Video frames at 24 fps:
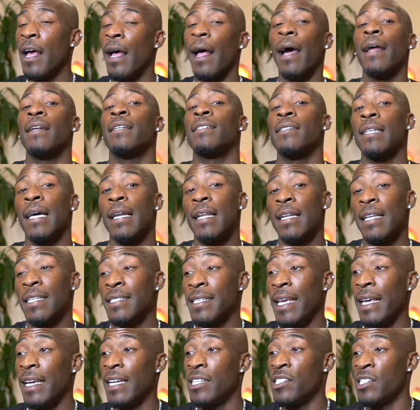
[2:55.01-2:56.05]
I decided to
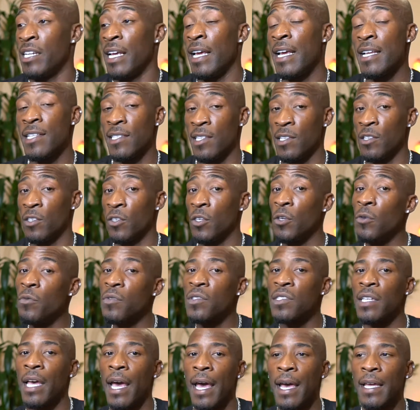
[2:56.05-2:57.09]
take a chance and
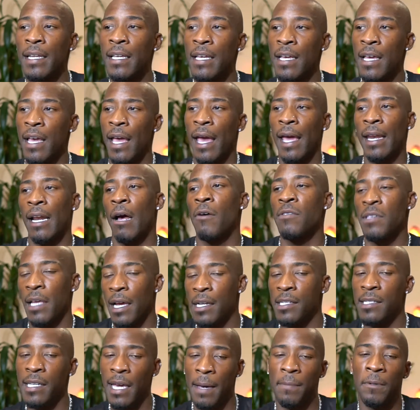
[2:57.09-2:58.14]
use that, and I was
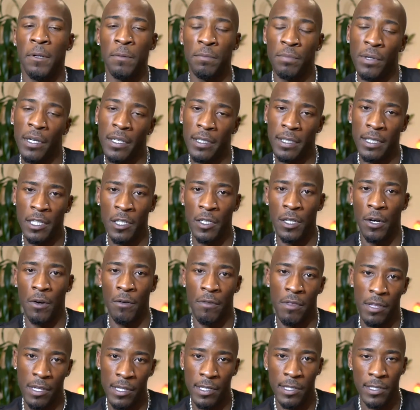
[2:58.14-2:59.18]
actually able to book, you know,
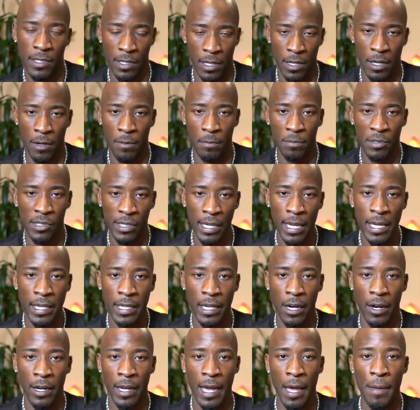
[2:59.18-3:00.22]
this
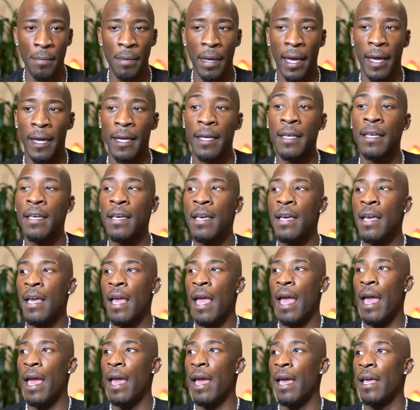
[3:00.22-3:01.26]
skincare campaign.
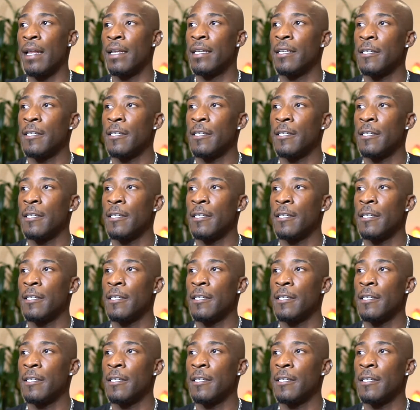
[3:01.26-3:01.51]
And